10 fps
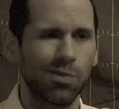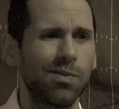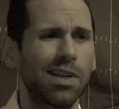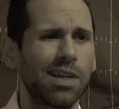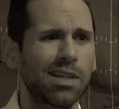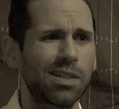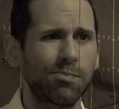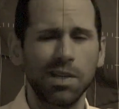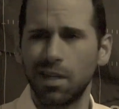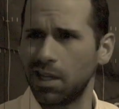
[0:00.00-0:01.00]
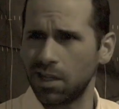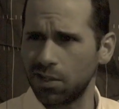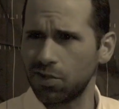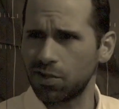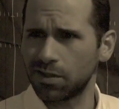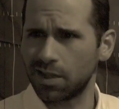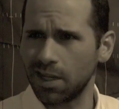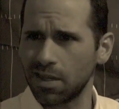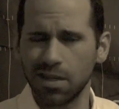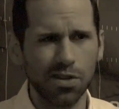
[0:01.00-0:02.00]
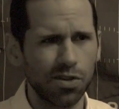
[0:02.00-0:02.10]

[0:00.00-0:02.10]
Do they not speak English? Is that the